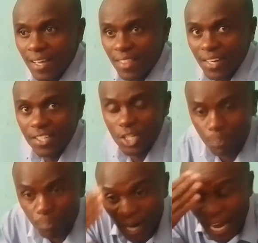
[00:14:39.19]
that is
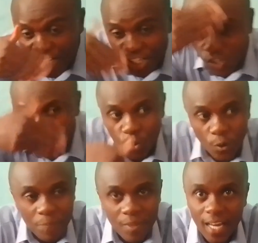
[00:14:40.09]
blinding you
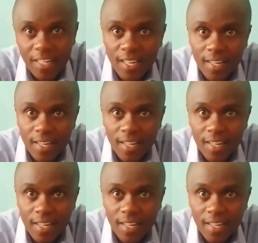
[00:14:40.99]
and